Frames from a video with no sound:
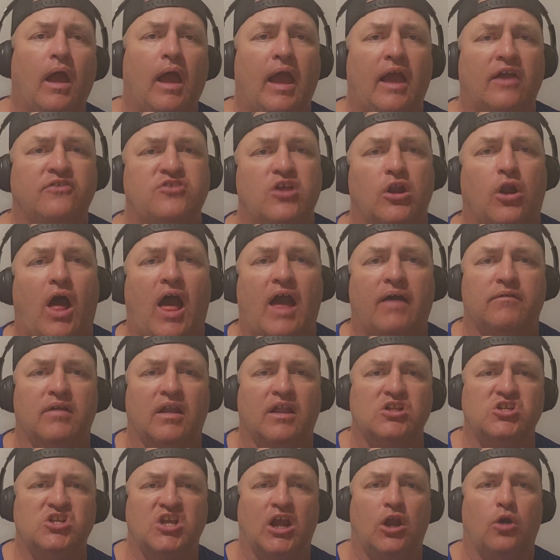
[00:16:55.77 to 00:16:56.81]
is you don't have a
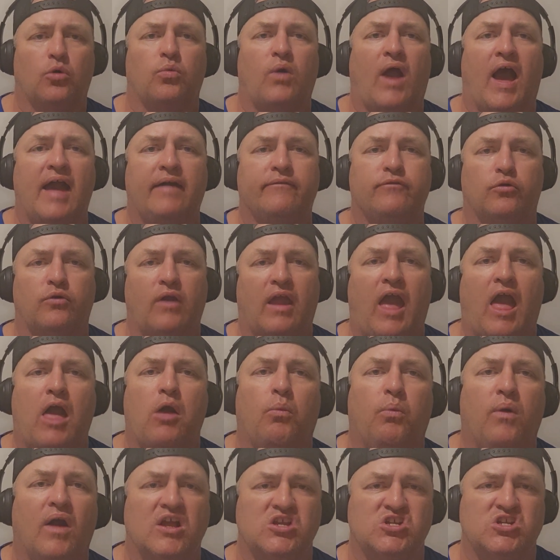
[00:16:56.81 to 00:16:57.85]
legit rivalry. I
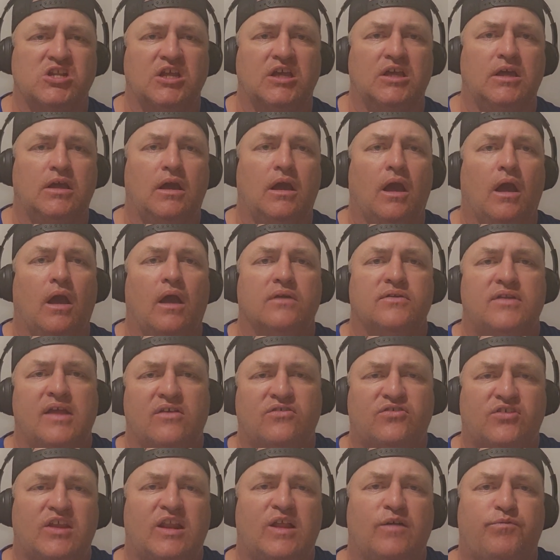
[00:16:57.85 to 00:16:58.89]
wish the
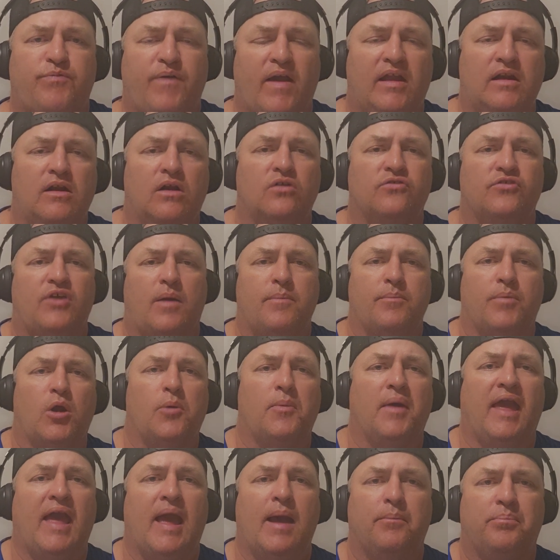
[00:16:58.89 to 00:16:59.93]
DC Defenders and
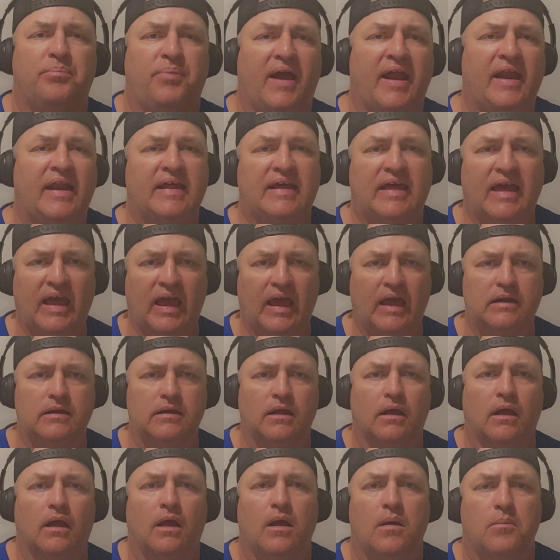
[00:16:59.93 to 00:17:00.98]
Birmingham played again,
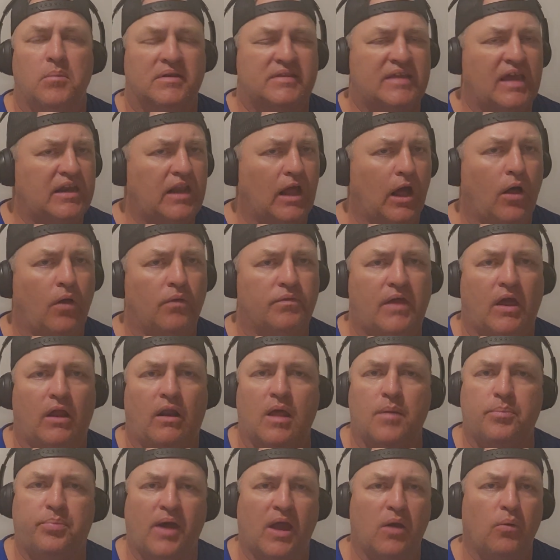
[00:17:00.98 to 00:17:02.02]
but they don't. They
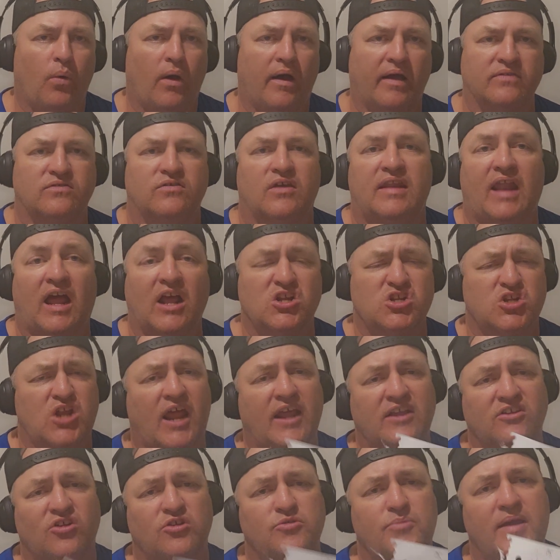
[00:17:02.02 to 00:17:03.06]
only play once, and
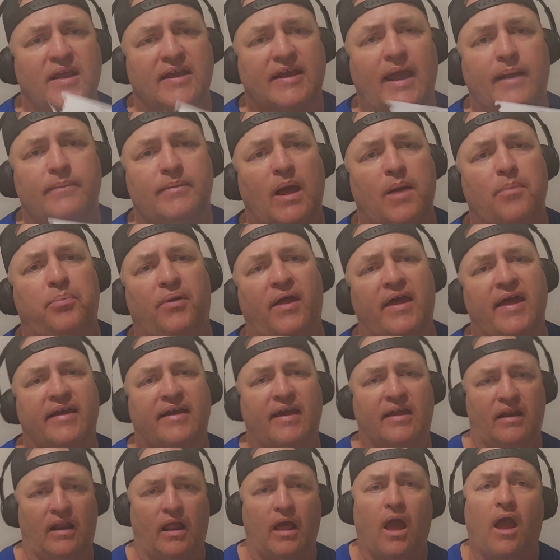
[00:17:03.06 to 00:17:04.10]
that should be a game they play
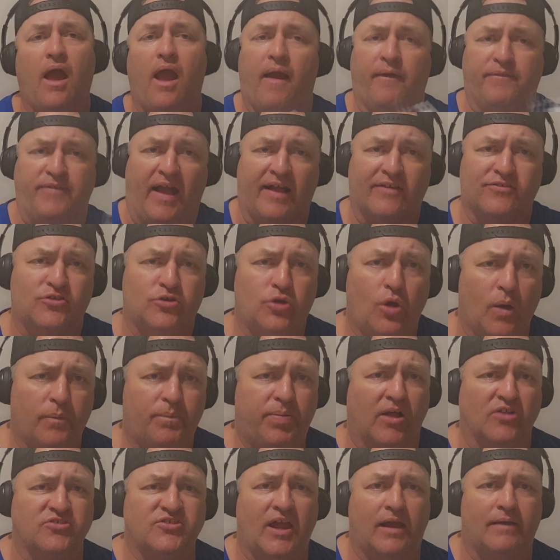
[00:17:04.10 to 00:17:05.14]
again. If that's the
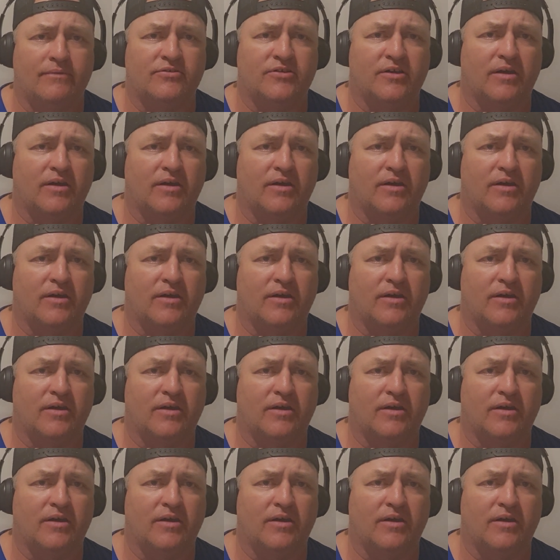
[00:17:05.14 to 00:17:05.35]
UFL championship